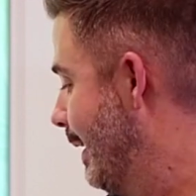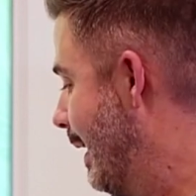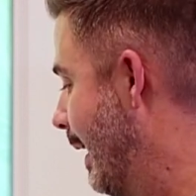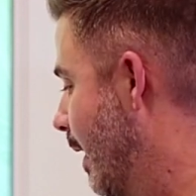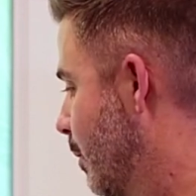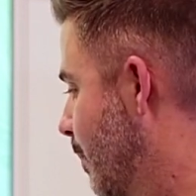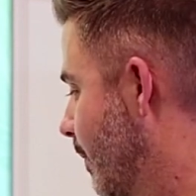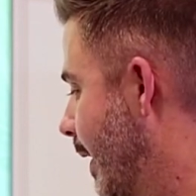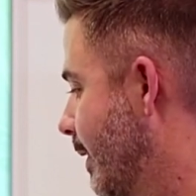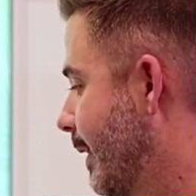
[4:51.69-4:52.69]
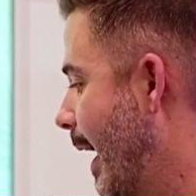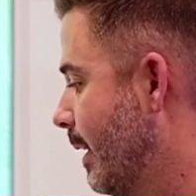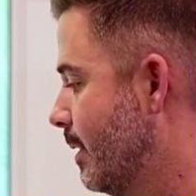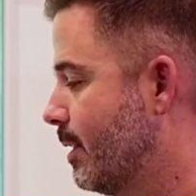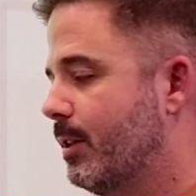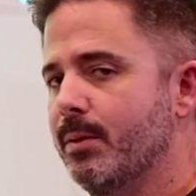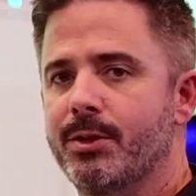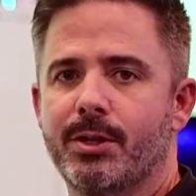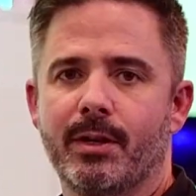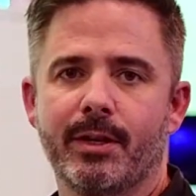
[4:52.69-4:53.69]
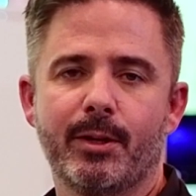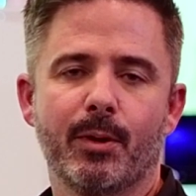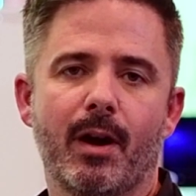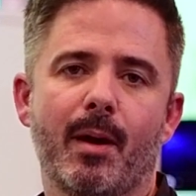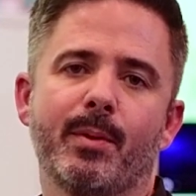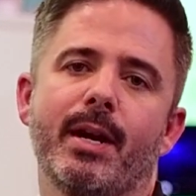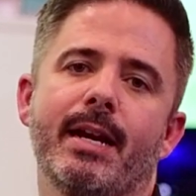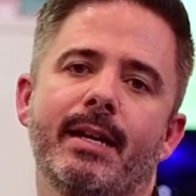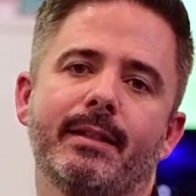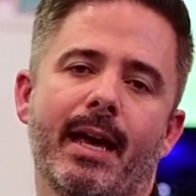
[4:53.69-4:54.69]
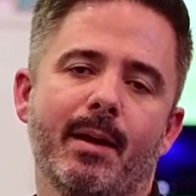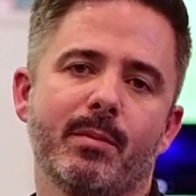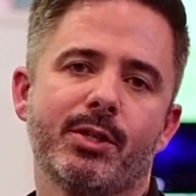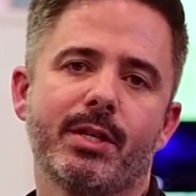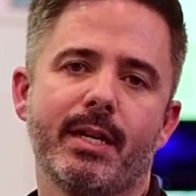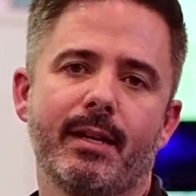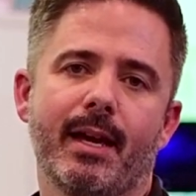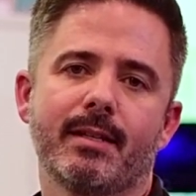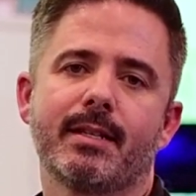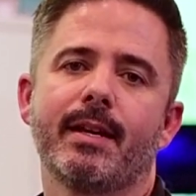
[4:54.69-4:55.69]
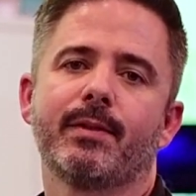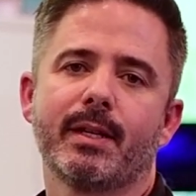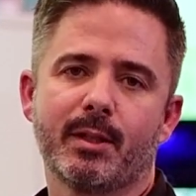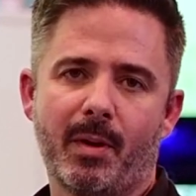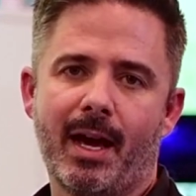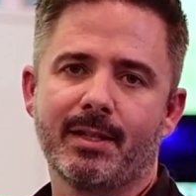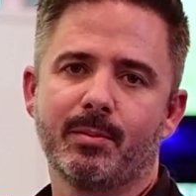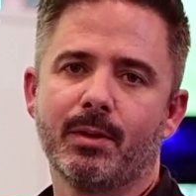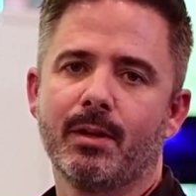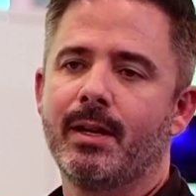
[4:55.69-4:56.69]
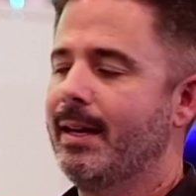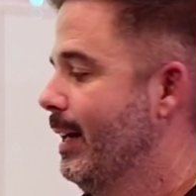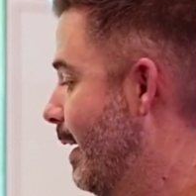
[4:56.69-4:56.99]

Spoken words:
and provide the guidance to ensure that you are operating that machine as safely as possible